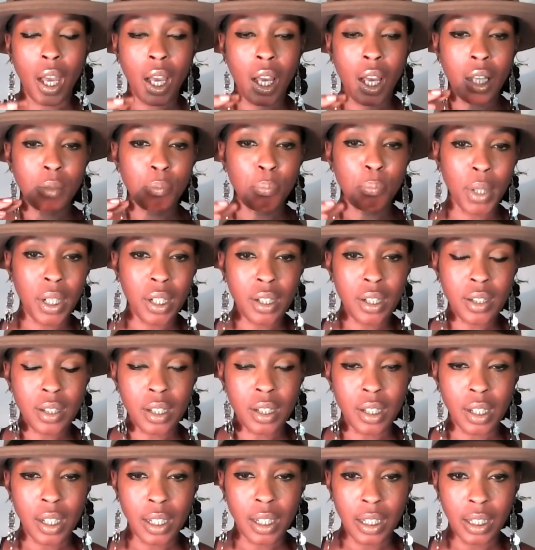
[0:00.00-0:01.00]
And
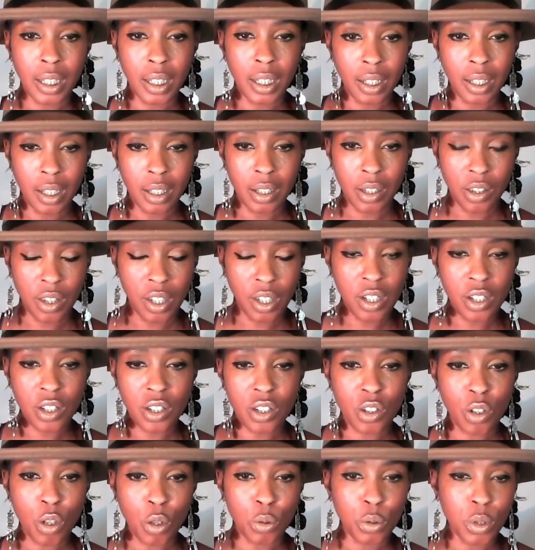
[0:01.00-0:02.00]
basically,
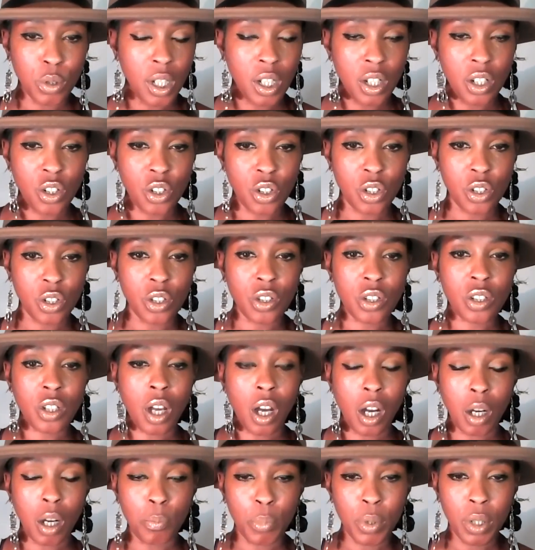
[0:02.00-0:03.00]
these donations
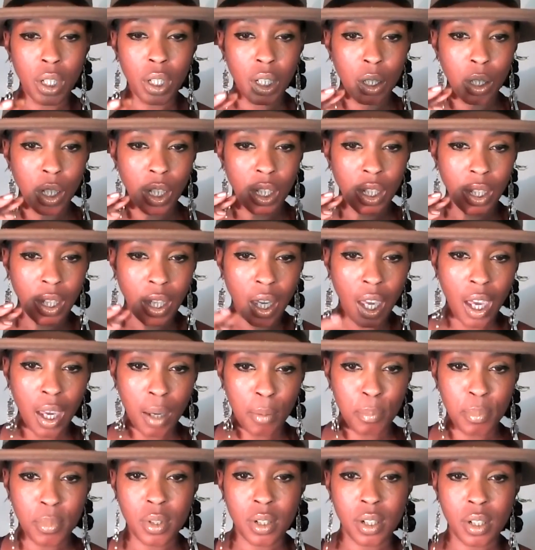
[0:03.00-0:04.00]
are being
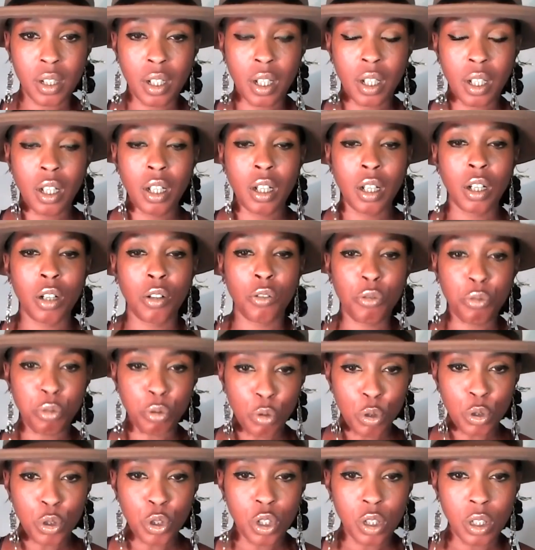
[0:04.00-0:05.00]
kept
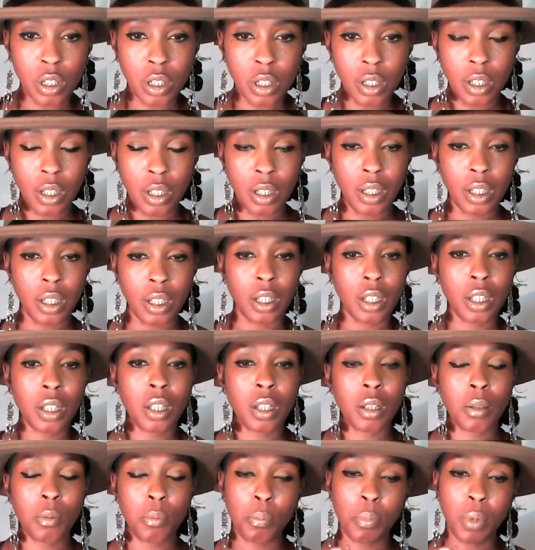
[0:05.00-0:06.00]

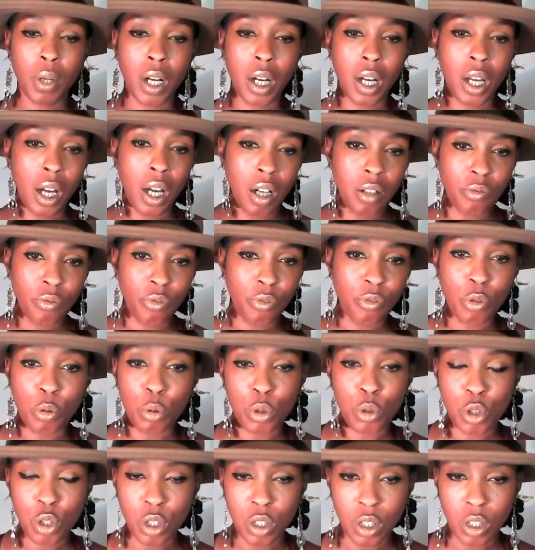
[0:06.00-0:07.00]
fraudulently
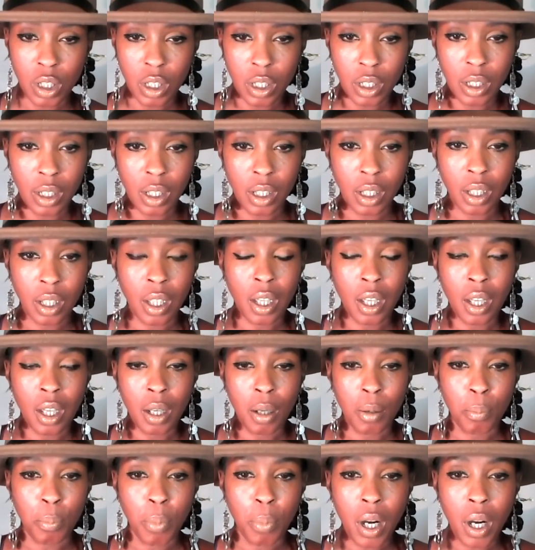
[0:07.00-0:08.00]
unfortunately,
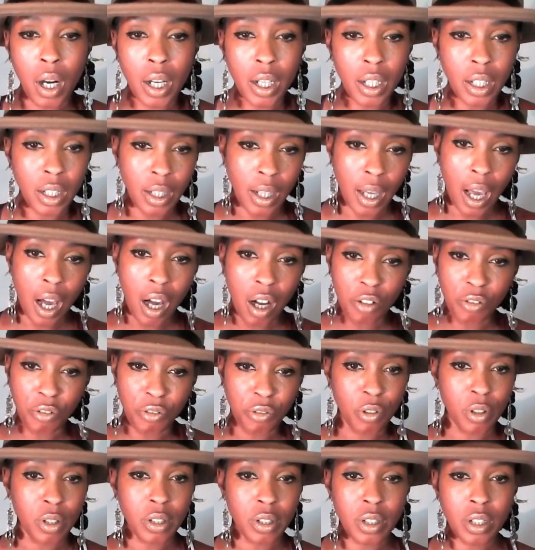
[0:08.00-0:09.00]
by
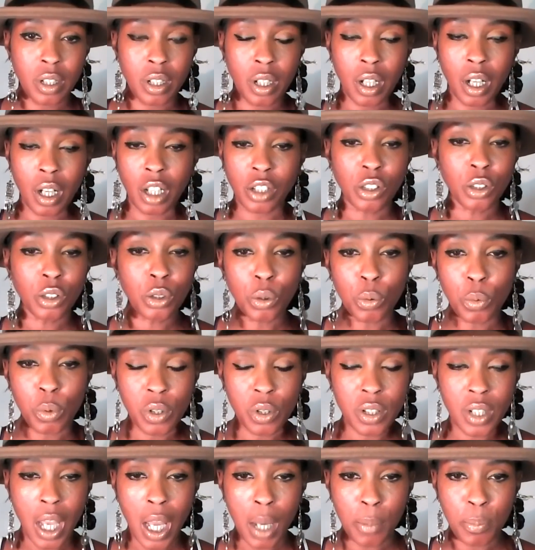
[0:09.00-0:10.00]
Alfred. I don't know
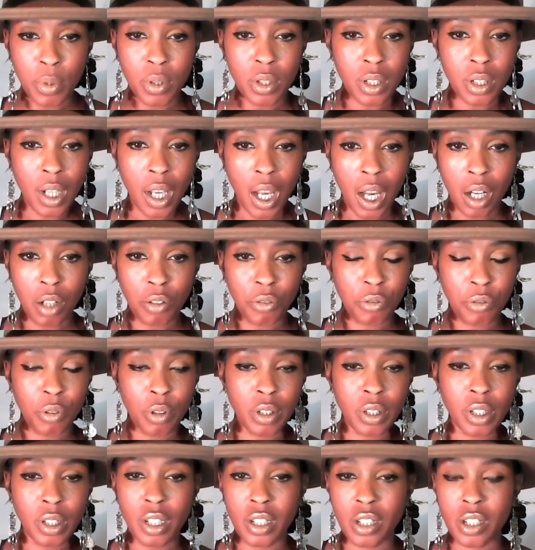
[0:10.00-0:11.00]
what's happened to
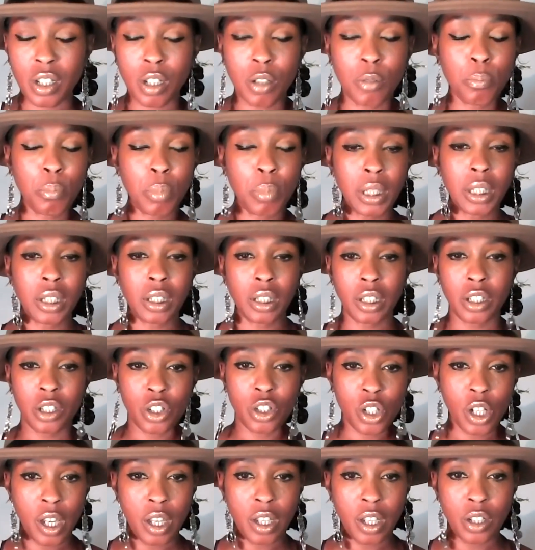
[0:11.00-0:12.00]
Alfred. He's completely
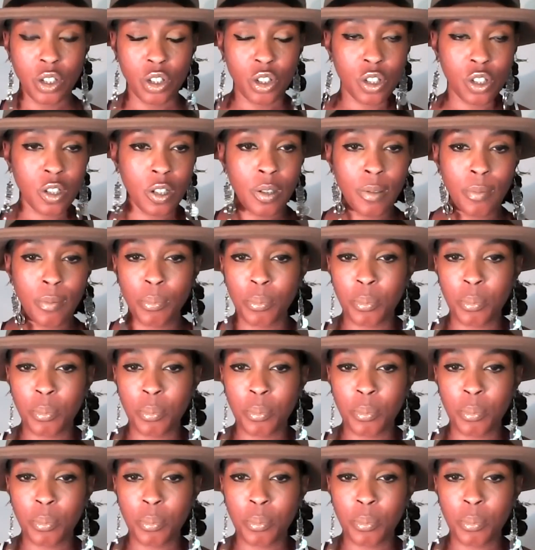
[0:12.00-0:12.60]
changed.